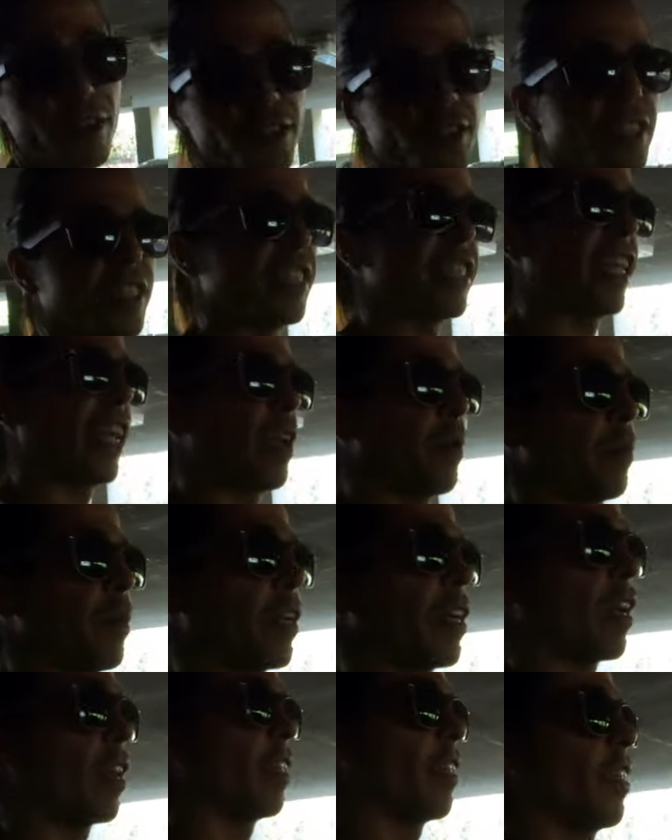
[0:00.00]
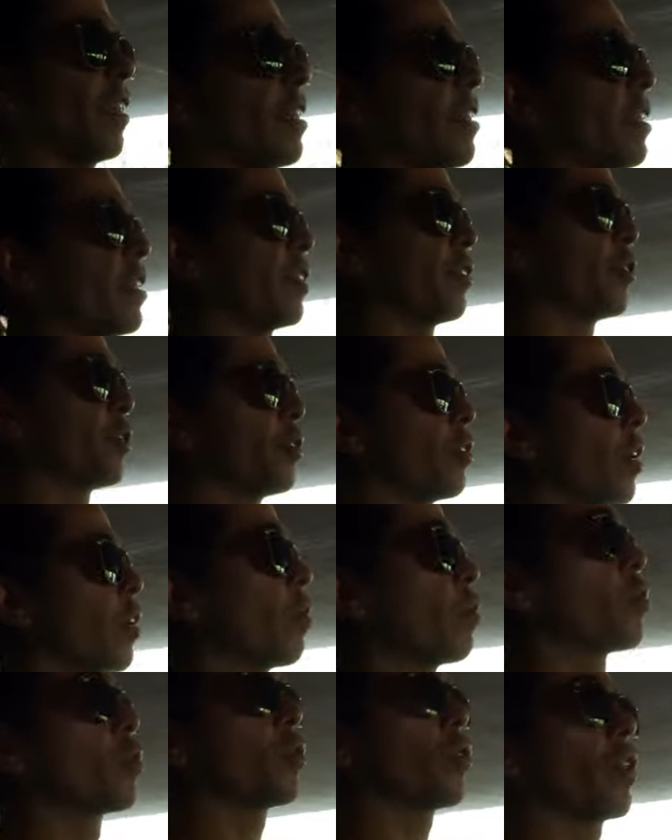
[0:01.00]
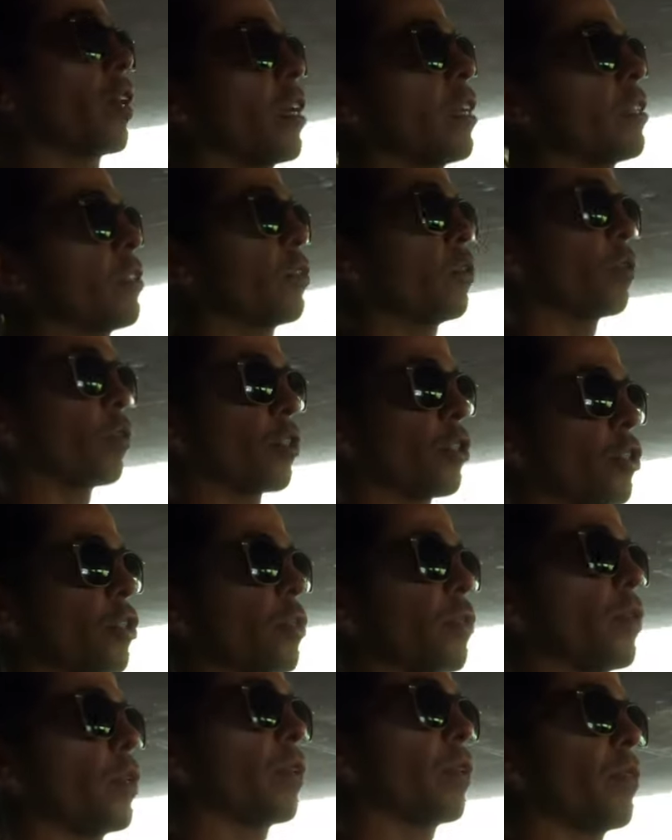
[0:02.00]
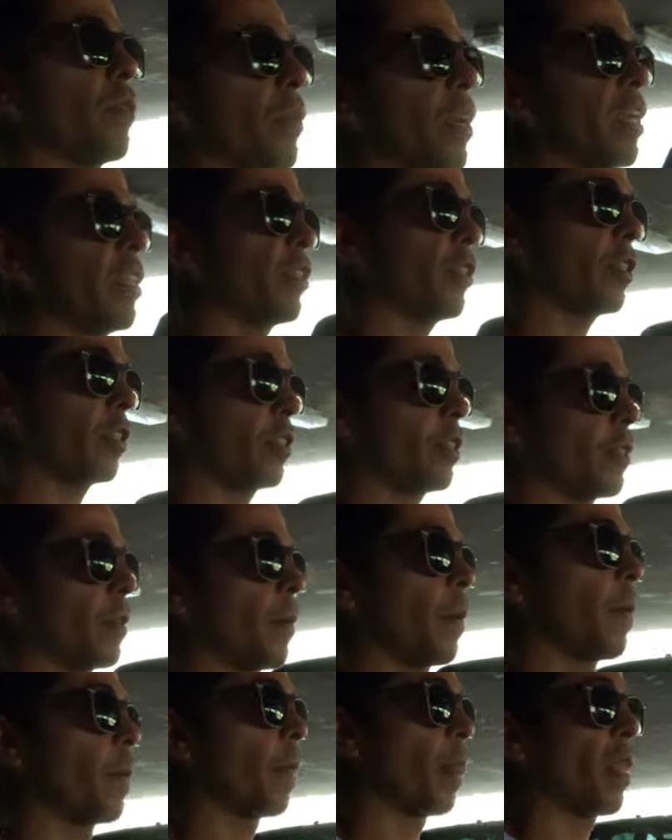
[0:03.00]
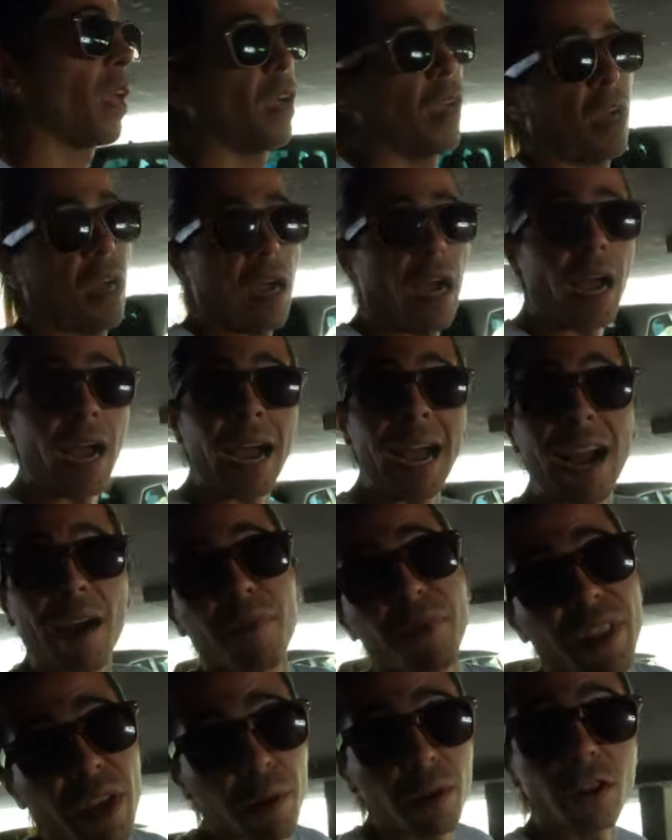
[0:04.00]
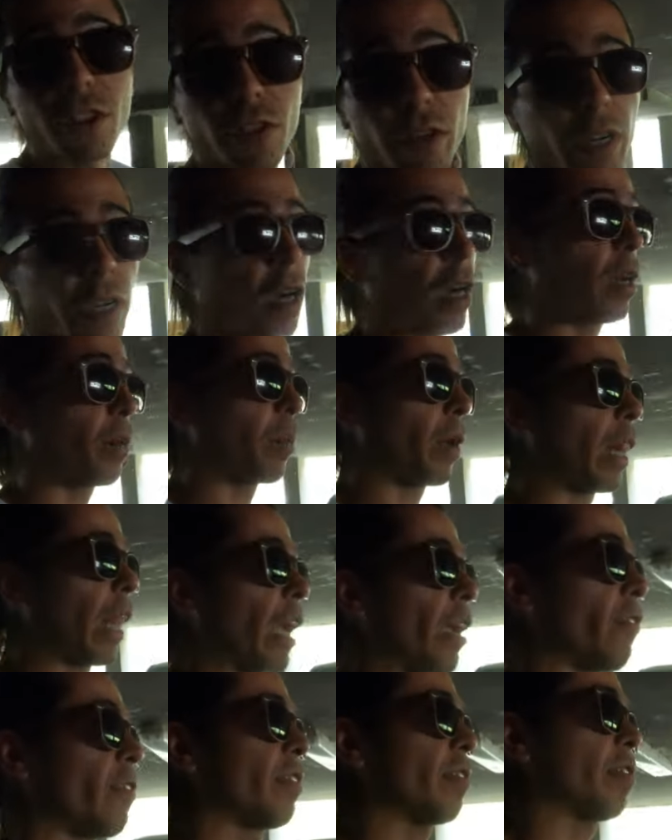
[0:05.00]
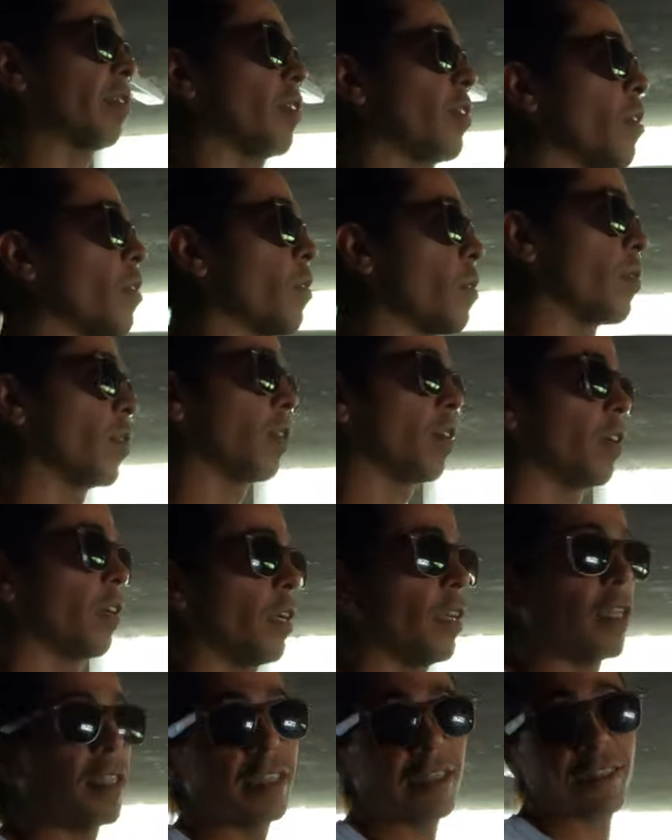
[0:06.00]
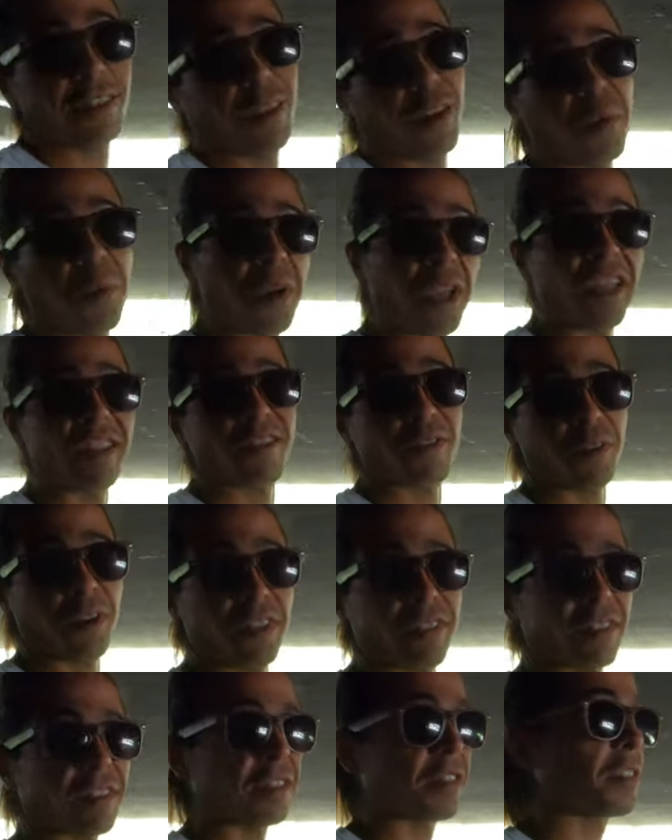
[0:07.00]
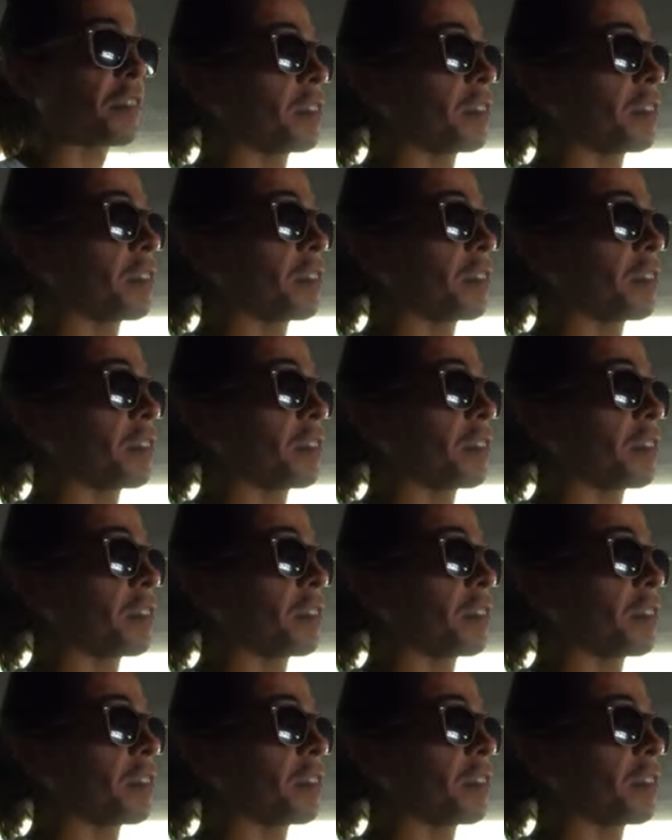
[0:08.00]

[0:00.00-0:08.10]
and David got the idea to go today to a shooting range. I have never should have gone in my life, so this is gonna be interesting.